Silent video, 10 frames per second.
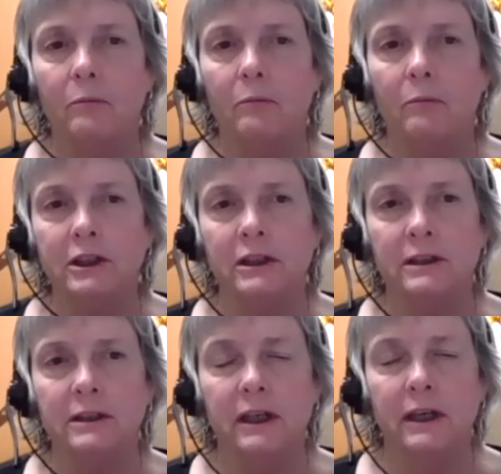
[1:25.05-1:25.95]

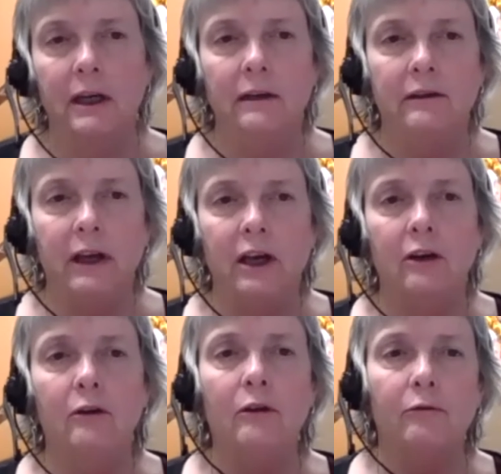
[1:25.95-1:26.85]
questions
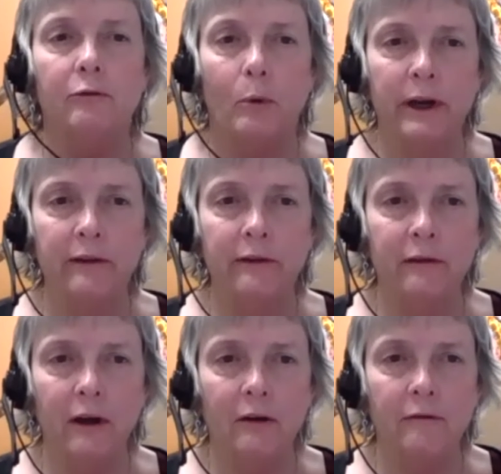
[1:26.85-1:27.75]
to hear the
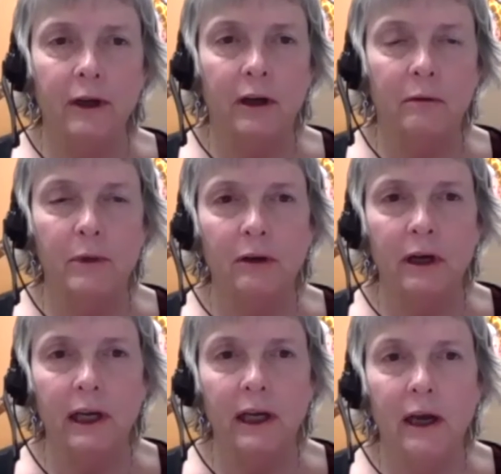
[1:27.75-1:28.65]
voice of the
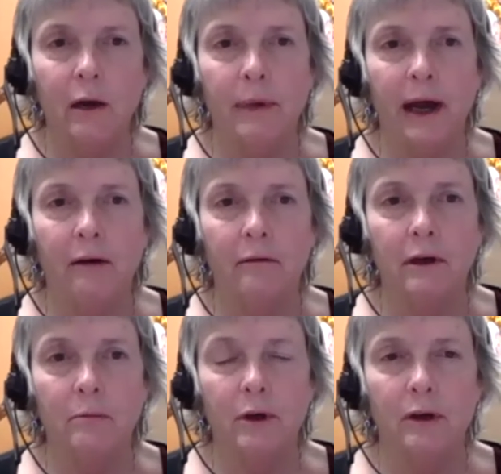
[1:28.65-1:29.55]
community about
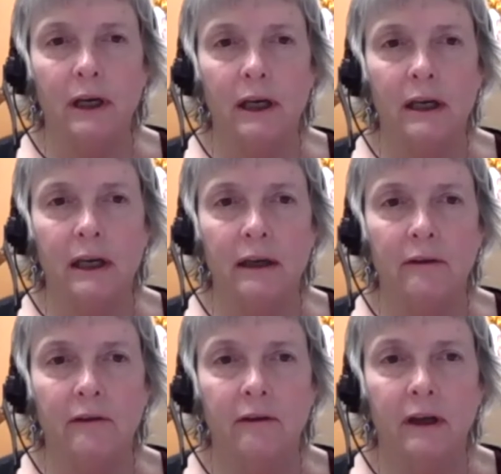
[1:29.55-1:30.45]
community
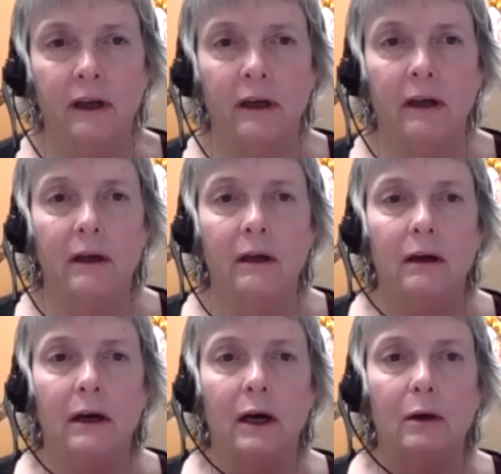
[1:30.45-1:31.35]
needs.
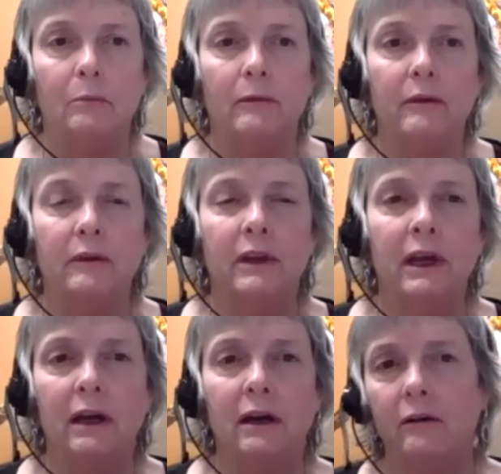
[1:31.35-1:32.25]

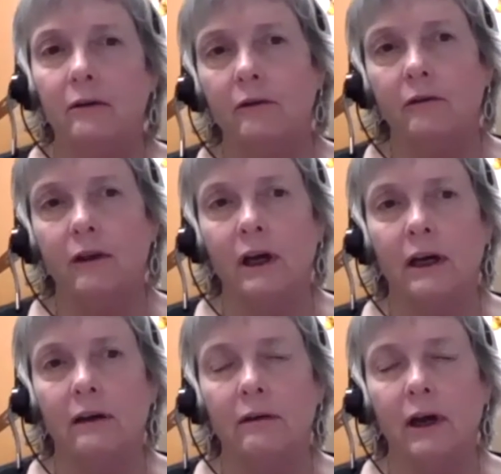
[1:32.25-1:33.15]
There's
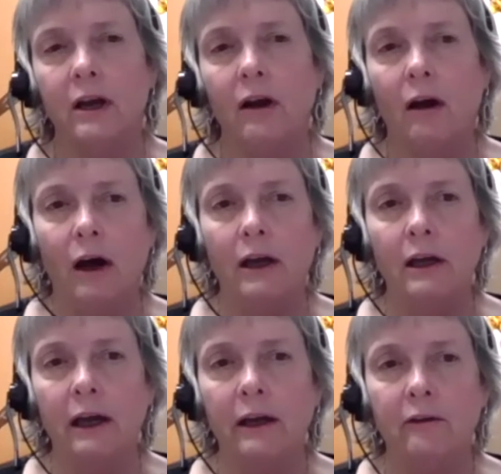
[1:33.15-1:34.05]
an
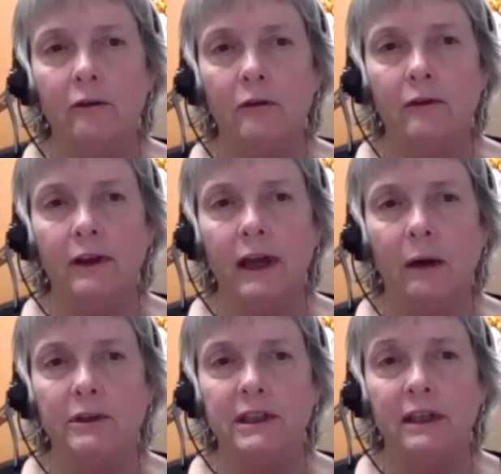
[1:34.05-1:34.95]
online survey
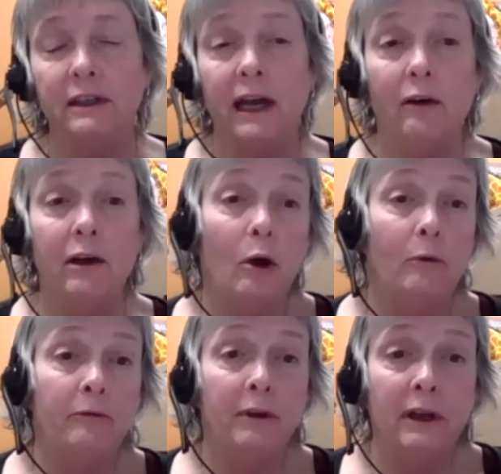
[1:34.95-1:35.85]
that we sent it out, and
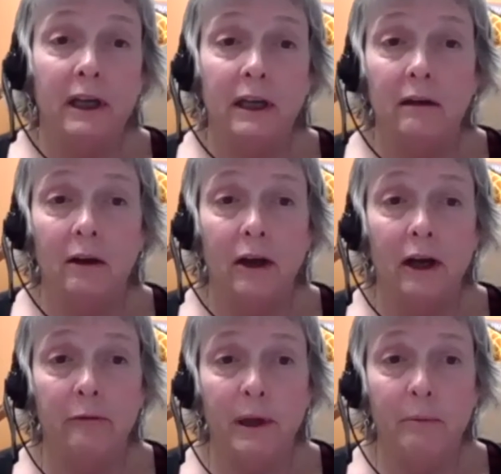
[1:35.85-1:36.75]
hopefully a
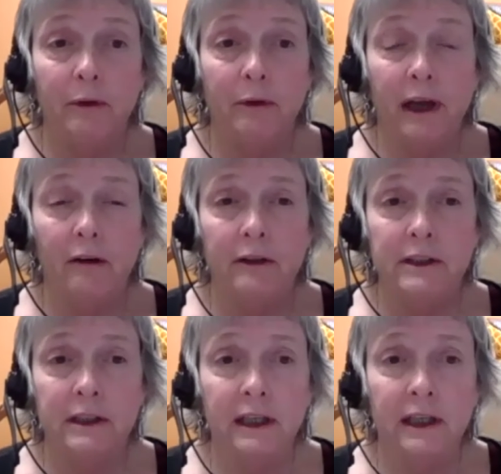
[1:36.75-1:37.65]
lot of people that are
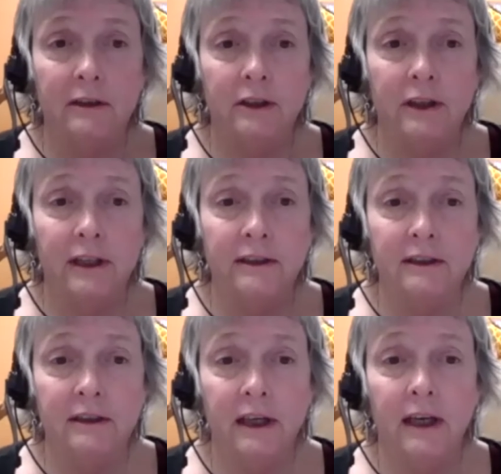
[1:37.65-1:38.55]
listening to
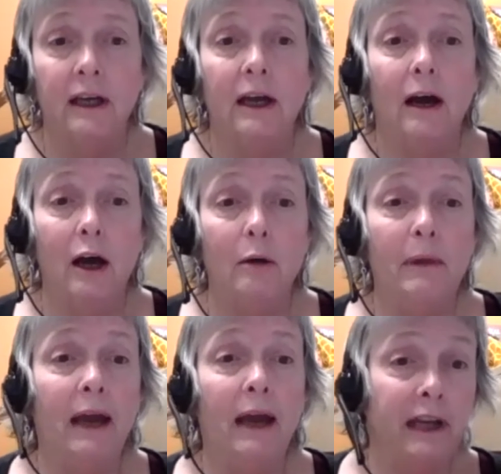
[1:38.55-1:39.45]
this
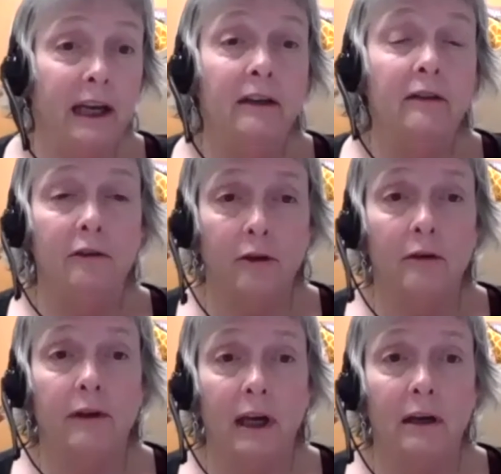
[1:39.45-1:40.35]
have taken the
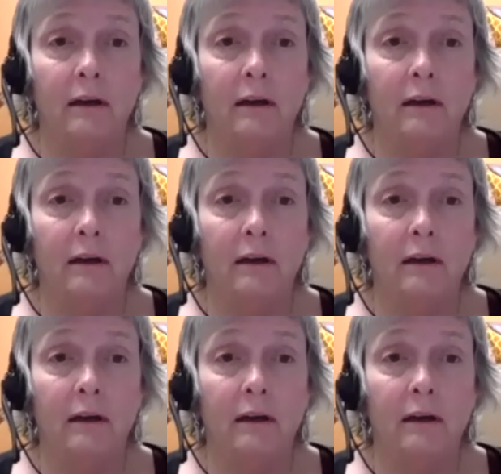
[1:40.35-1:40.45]
survey.